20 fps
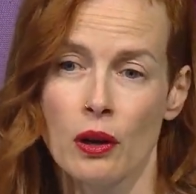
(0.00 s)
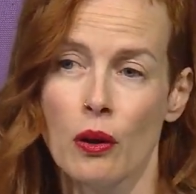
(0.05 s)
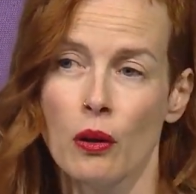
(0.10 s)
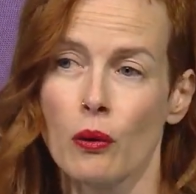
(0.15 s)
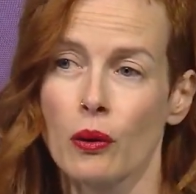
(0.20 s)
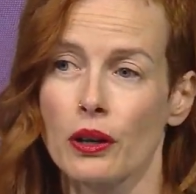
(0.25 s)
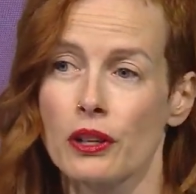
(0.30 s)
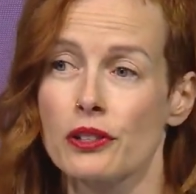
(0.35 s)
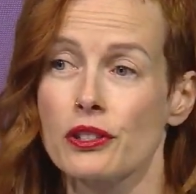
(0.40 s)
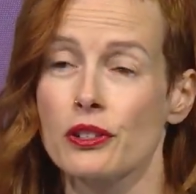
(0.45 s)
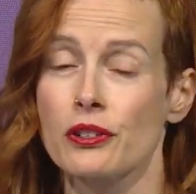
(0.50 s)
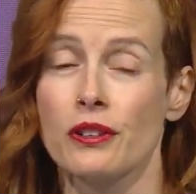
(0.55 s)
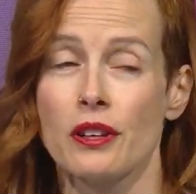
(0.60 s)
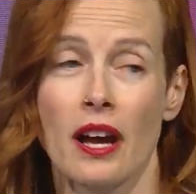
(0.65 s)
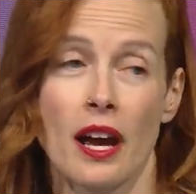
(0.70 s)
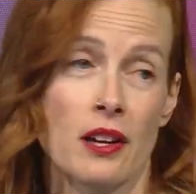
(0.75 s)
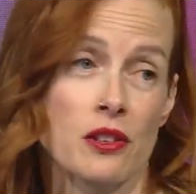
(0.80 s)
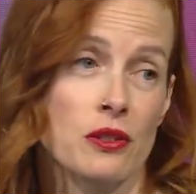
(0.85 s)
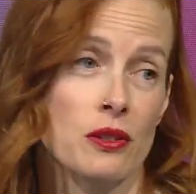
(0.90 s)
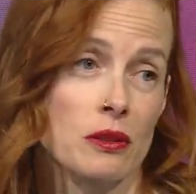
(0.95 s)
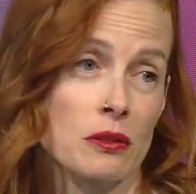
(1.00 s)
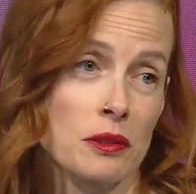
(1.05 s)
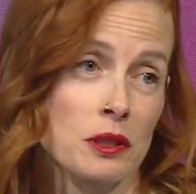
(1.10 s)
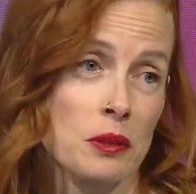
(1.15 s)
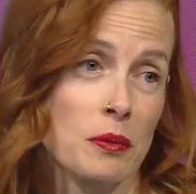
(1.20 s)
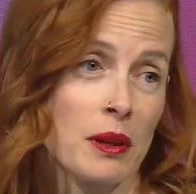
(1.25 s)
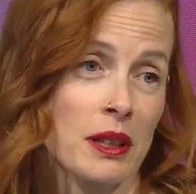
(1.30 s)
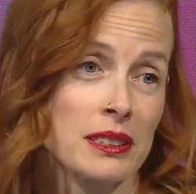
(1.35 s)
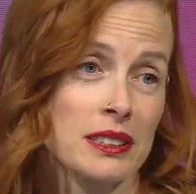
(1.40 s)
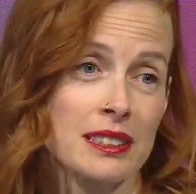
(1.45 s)
Or is your natural
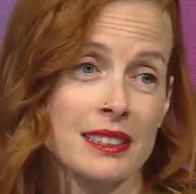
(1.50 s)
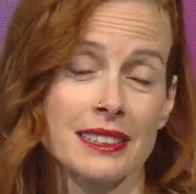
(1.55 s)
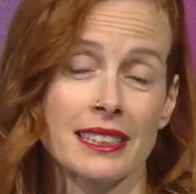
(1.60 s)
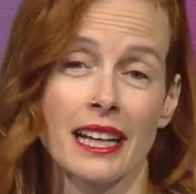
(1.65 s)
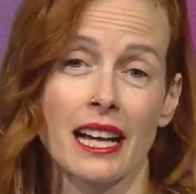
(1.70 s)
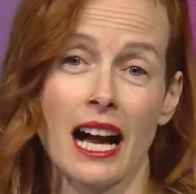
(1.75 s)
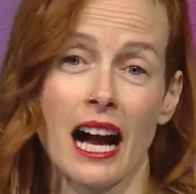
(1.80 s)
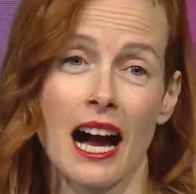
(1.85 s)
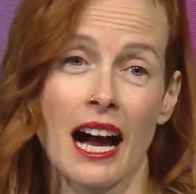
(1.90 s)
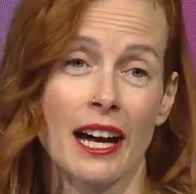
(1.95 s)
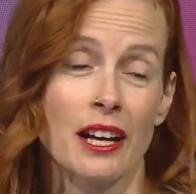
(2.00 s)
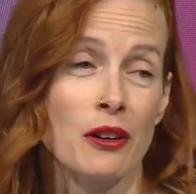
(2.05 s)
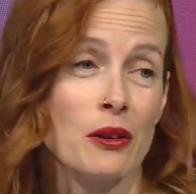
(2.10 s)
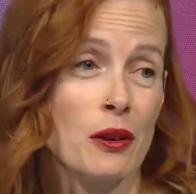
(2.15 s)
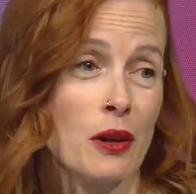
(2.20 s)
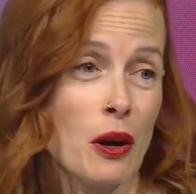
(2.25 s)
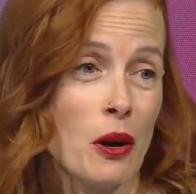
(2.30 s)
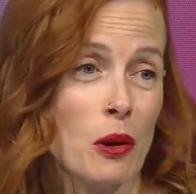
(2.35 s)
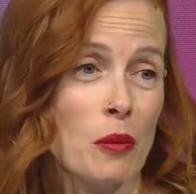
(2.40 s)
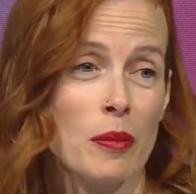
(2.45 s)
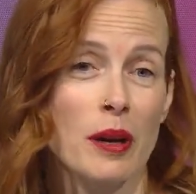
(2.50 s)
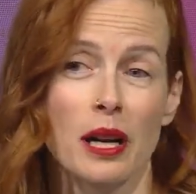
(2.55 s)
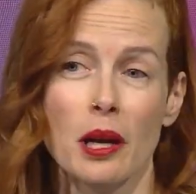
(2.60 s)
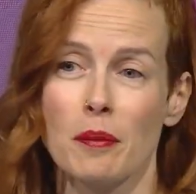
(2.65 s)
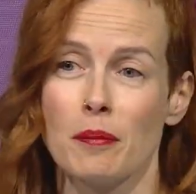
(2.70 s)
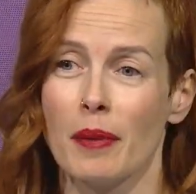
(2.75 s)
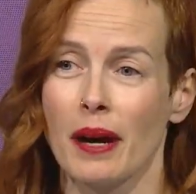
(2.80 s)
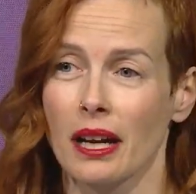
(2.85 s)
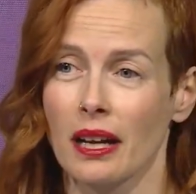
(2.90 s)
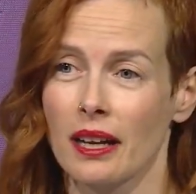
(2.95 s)
response to say, I don't know, but I
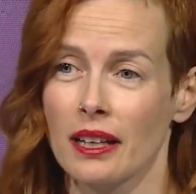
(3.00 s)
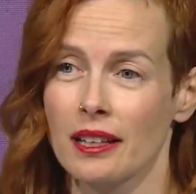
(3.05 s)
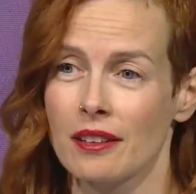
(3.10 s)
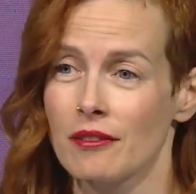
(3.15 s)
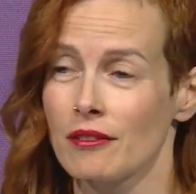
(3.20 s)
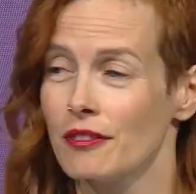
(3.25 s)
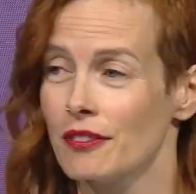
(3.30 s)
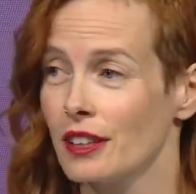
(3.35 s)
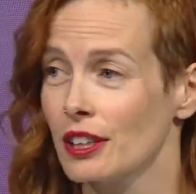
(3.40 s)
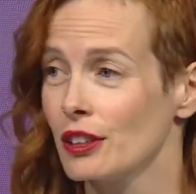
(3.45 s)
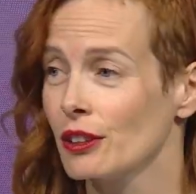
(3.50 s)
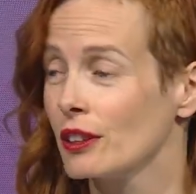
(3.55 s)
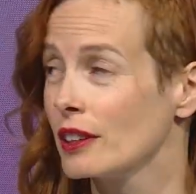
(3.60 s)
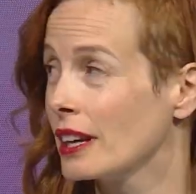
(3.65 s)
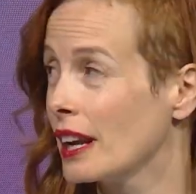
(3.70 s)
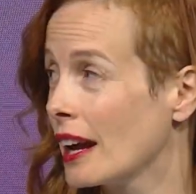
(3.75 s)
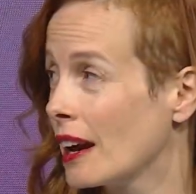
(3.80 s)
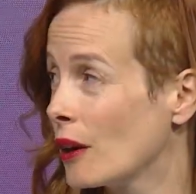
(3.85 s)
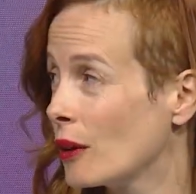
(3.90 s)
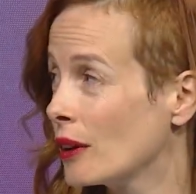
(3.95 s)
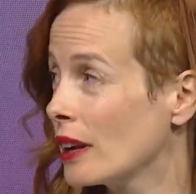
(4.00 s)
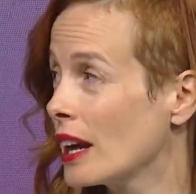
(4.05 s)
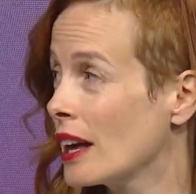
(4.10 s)
bet I can figure it out?